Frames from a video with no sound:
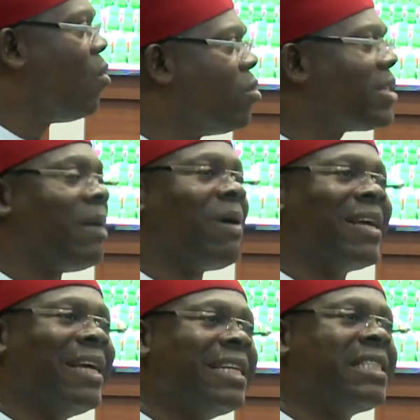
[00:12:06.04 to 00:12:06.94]
owes
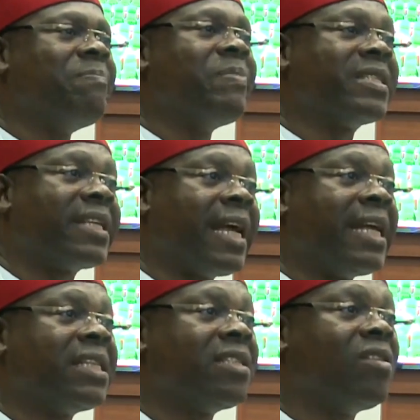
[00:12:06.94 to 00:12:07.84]
about
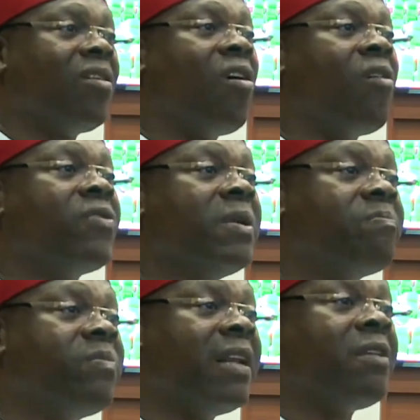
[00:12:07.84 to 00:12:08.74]
80% of
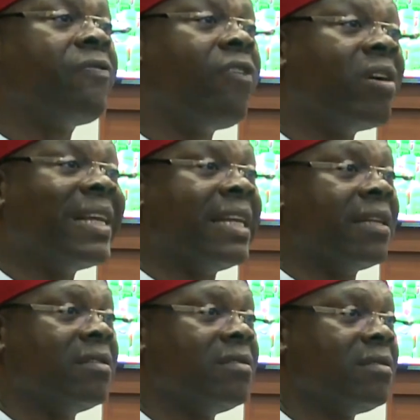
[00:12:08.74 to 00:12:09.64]
the funding
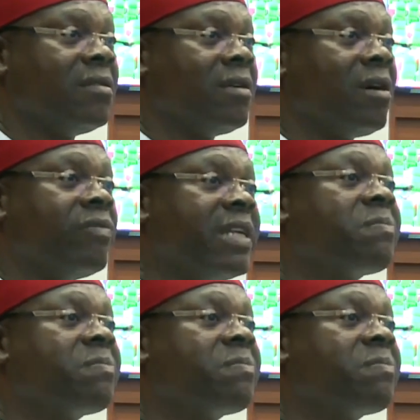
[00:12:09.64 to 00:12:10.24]
of this